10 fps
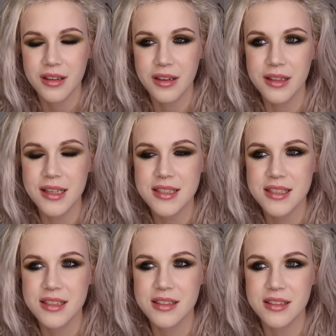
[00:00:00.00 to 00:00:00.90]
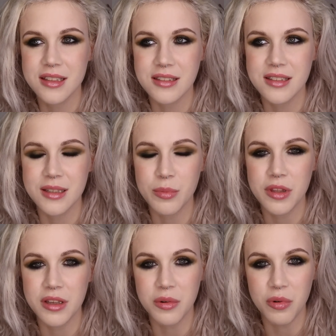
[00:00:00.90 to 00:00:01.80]
unless it's
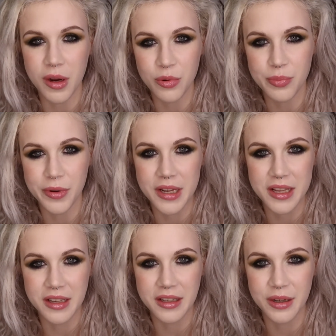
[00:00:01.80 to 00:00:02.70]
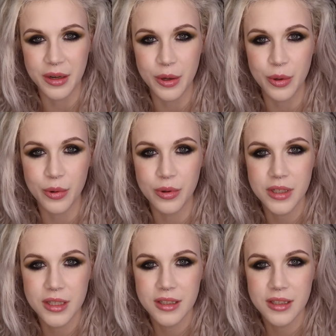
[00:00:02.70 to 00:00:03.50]
something groundbreaking and new,